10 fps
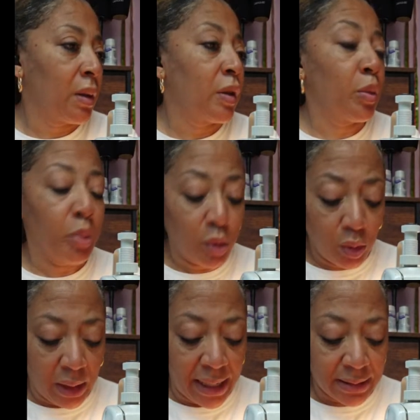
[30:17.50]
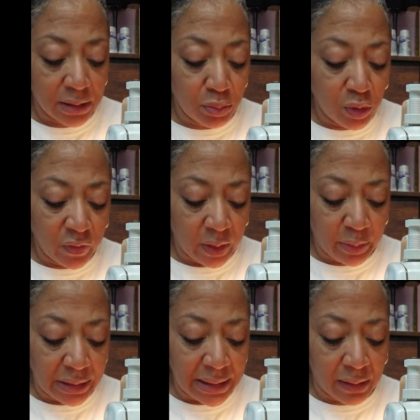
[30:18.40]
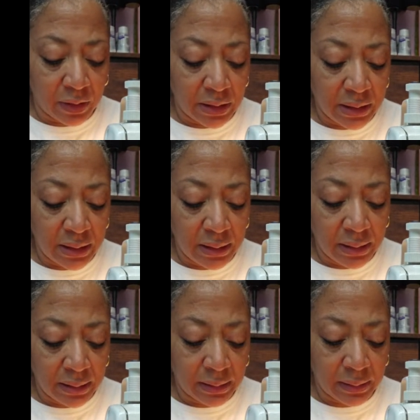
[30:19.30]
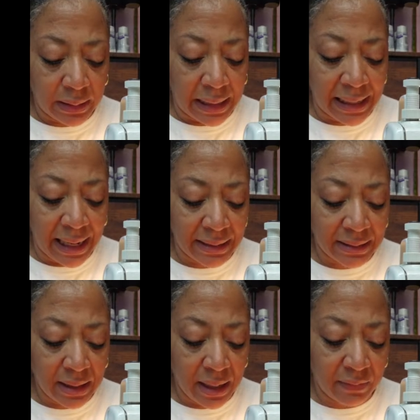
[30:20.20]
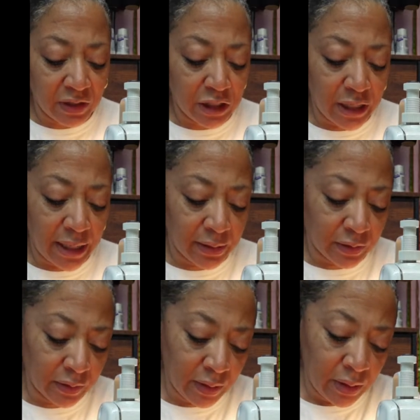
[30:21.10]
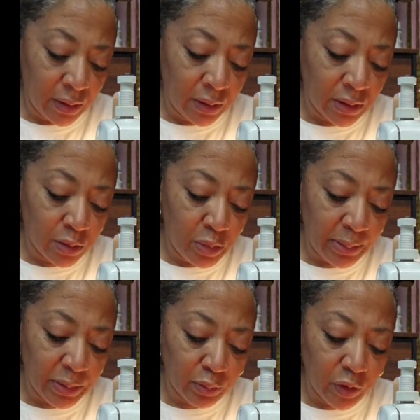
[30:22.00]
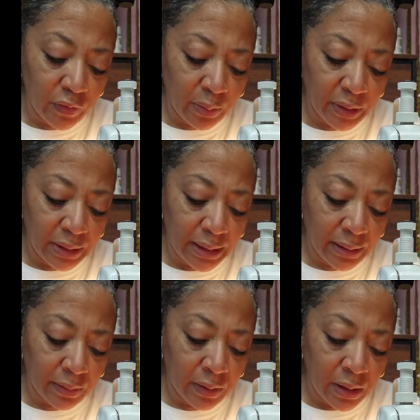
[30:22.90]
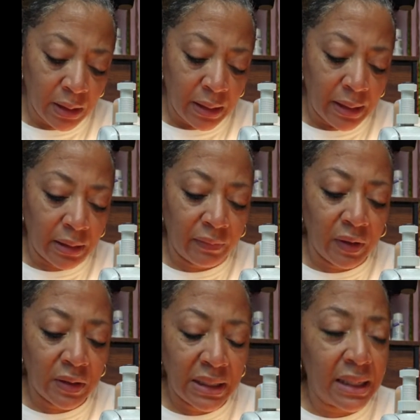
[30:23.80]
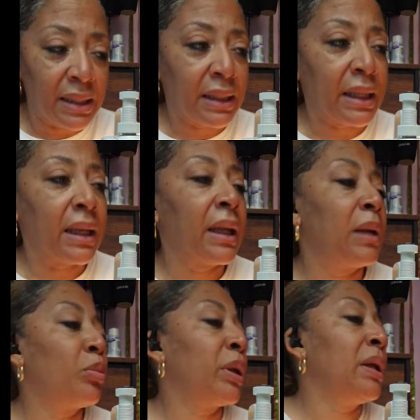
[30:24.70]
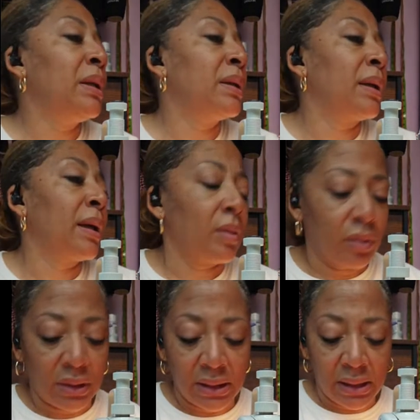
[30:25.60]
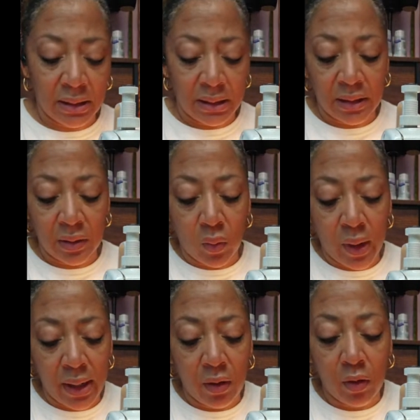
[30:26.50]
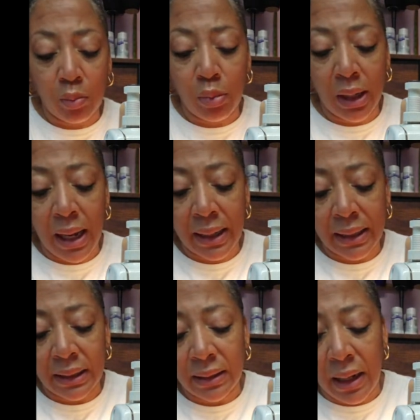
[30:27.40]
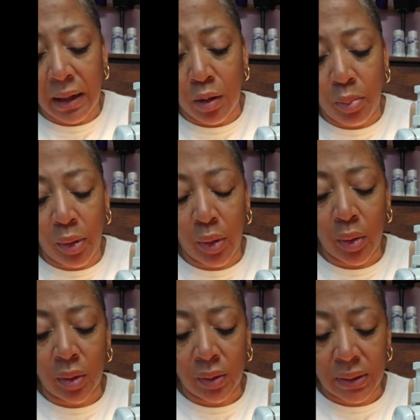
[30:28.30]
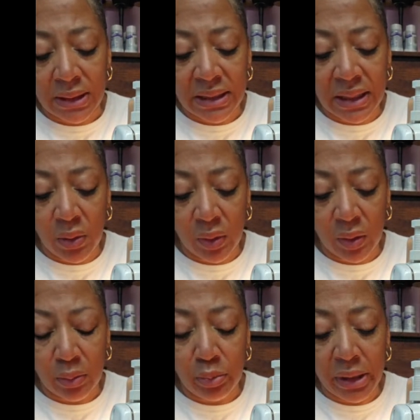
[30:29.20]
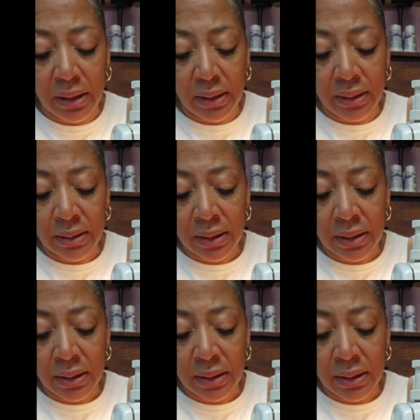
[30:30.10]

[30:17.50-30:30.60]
the pull has to move up and down the teeth, and it has to have a channel to be able to move up and down. And if there's anything impeding that or standing in the way or blocking it, like a pearl or sequin or bead,